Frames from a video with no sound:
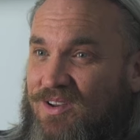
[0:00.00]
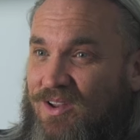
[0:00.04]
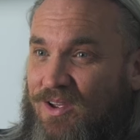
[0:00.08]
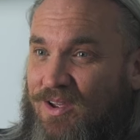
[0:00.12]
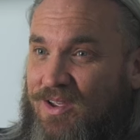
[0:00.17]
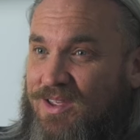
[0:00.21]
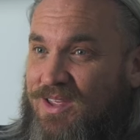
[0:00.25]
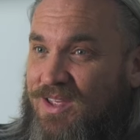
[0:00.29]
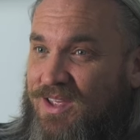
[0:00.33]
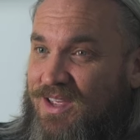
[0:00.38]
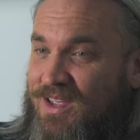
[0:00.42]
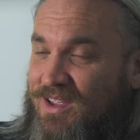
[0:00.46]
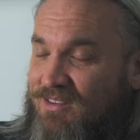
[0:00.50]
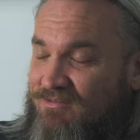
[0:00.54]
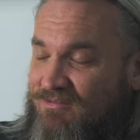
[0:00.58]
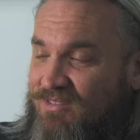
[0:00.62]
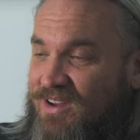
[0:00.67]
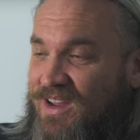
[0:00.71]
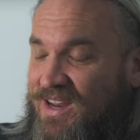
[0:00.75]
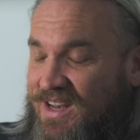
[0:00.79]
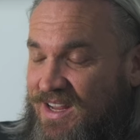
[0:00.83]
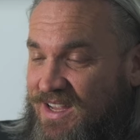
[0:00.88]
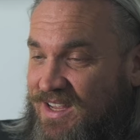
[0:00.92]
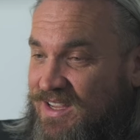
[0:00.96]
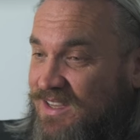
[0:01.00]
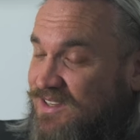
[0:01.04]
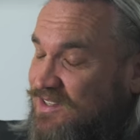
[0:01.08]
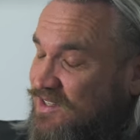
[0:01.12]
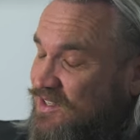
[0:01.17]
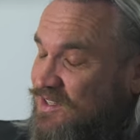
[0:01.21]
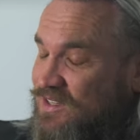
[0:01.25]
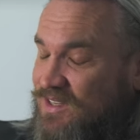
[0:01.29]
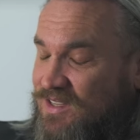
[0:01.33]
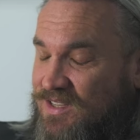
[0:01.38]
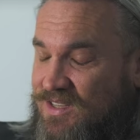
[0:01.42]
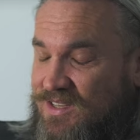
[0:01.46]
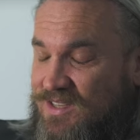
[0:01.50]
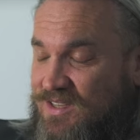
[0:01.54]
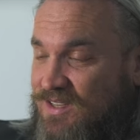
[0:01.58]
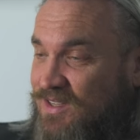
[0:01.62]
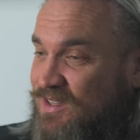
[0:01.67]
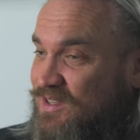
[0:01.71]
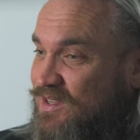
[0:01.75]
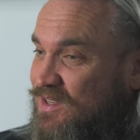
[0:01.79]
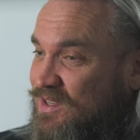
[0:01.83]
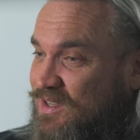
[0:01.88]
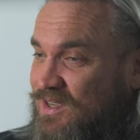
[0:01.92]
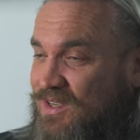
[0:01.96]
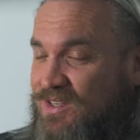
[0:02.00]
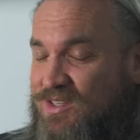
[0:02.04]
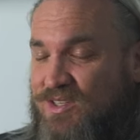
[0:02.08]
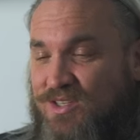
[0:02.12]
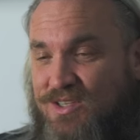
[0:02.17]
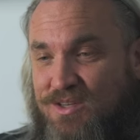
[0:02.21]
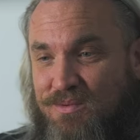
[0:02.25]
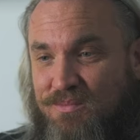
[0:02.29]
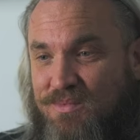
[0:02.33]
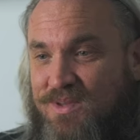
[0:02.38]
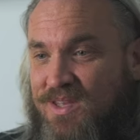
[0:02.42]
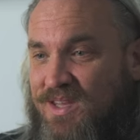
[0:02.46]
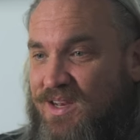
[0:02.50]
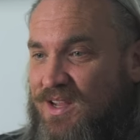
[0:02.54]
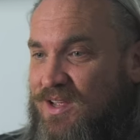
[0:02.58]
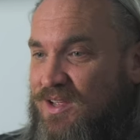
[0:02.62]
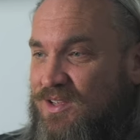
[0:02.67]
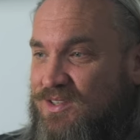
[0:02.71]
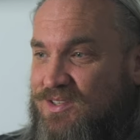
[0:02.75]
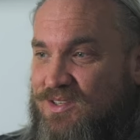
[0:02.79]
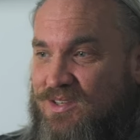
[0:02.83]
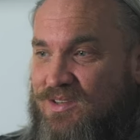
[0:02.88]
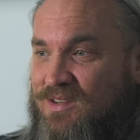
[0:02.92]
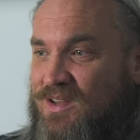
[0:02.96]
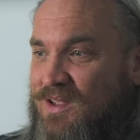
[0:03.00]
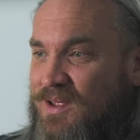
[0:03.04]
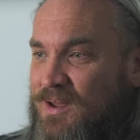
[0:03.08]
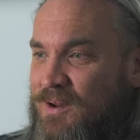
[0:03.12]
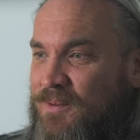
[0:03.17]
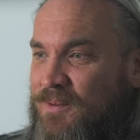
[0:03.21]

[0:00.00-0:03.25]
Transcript: Like, it really is. It, it, it's something else. and